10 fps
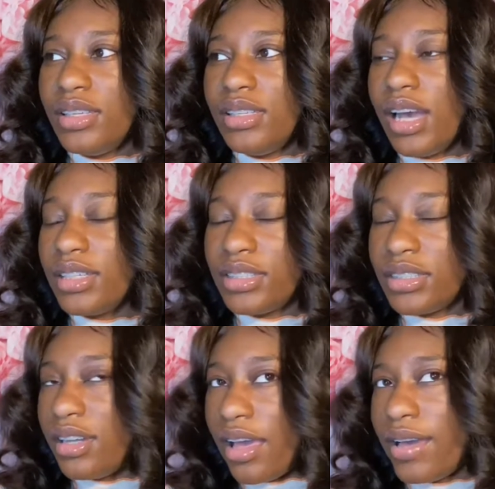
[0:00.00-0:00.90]
y'all
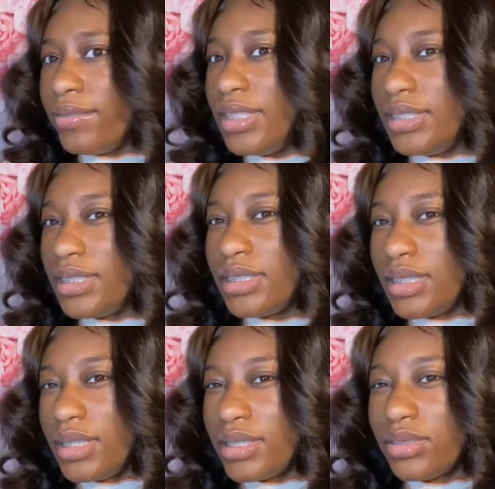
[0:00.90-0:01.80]
should have legit
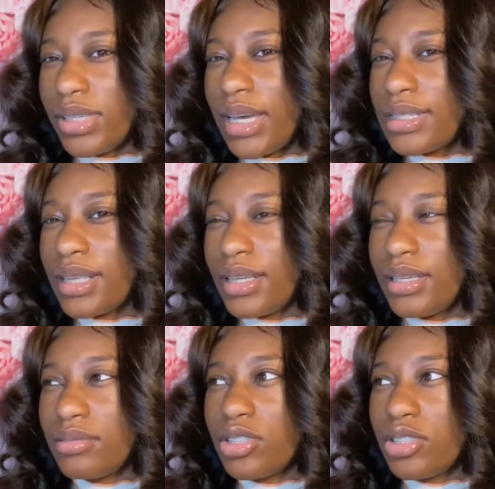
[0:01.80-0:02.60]
sneakers on y'all site.